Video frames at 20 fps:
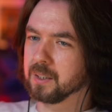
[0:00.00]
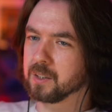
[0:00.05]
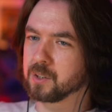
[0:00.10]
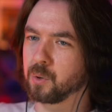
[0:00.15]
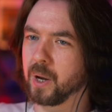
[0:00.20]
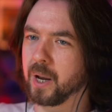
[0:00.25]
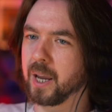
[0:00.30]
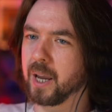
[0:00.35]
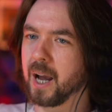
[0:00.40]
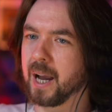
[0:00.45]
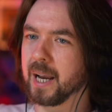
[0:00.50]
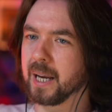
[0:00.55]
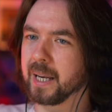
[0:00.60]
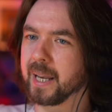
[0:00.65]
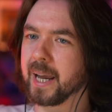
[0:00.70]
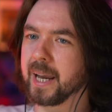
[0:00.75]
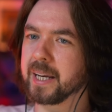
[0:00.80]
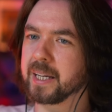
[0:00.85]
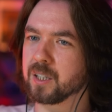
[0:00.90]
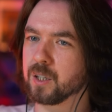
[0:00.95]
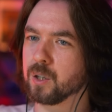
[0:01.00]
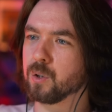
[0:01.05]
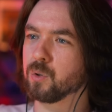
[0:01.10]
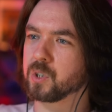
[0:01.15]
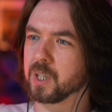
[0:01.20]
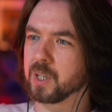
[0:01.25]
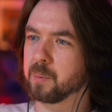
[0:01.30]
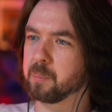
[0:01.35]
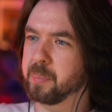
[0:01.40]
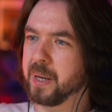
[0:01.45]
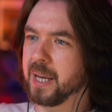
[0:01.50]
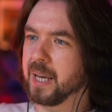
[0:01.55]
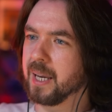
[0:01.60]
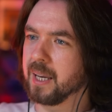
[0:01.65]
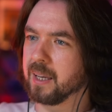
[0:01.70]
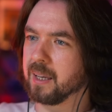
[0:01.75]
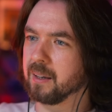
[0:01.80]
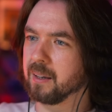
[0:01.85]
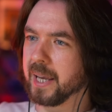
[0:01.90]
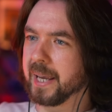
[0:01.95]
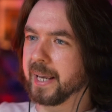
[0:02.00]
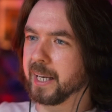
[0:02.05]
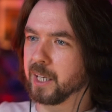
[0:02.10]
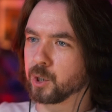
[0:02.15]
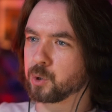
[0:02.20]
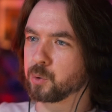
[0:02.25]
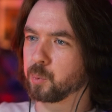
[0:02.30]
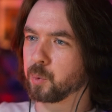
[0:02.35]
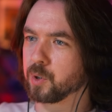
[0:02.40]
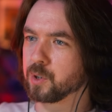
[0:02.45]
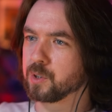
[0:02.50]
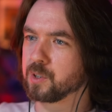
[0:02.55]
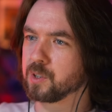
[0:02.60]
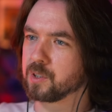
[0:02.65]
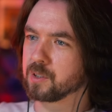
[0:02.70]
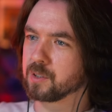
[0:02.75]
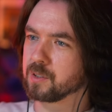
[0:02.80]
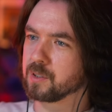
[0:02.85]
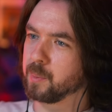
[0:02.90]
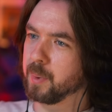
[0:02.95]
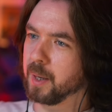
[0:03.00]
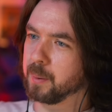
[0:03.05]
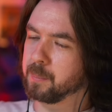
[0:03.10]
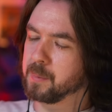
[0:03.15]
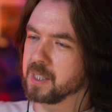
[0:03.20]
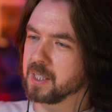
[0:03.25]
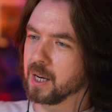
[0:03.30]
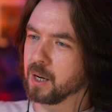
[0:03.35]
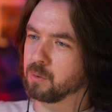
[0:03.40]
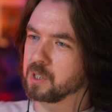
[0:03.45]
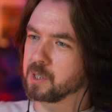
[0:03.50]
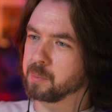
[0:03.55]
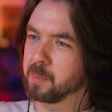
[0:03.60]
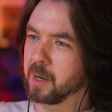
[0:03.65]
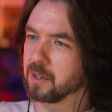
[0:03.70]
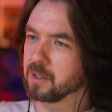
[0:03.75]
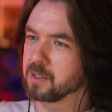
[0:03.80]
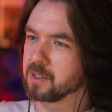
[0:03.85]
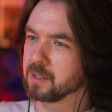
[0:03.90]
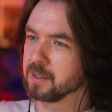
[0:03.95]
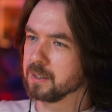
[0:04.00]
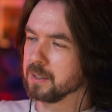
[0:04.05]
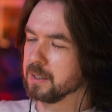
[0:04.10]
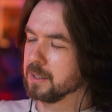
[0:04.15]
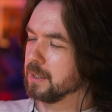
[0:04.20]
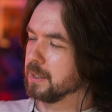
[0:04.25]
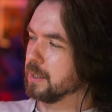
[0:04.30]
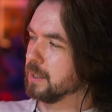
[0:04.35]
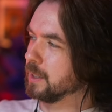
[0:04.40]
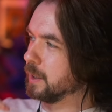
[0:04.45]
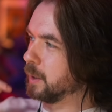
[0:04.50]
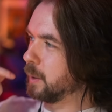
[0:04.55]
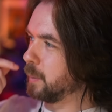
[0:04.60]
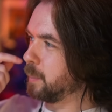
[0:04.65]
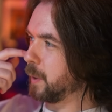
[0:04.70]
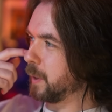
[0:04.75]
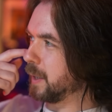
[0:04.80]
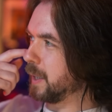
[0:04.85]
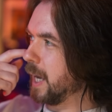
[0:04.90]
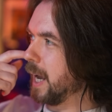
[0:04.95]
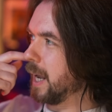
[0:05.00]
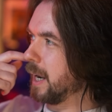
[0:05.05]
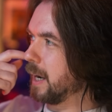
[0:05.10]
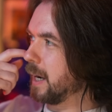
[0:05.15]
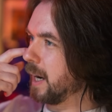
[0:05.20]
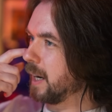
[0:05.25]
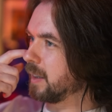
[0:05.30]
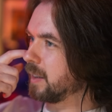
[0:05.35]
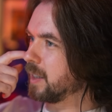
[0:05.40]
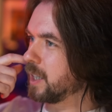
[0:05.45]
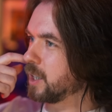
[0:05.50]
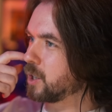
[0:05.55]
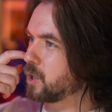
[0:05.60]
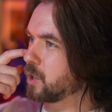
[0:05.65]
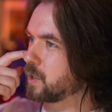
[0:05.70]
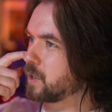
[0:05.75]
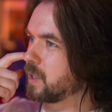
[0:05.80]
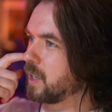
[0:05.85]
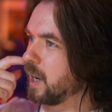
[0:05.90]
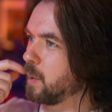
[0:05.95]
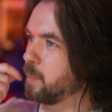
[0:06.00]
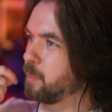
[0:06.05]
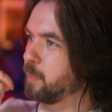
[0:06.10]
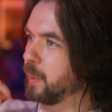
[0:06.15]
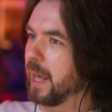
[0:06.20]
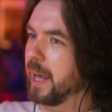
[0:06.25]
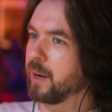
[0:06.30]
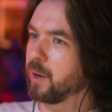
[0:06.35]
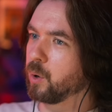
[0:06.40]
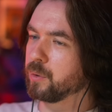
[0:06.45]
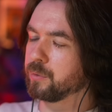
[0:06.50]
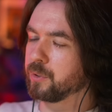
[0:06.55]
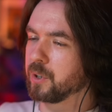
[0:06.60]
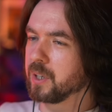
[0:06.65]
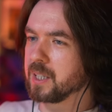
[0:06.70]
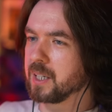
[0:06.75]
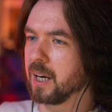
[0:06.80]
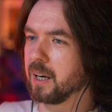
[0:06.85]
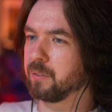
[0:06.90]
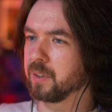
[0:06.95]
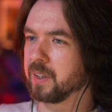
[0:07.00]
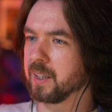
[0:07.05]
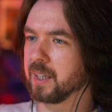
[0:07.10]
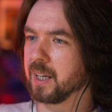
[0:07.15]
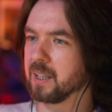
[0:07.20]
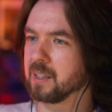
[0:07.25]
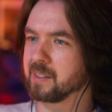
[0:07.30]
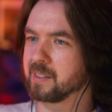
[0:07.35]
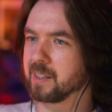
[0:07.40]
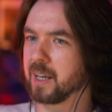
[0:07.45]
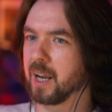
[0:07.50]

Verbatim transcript: So I liked using big English words to make me sound smart. But then I think it just kind of bled over into everything else.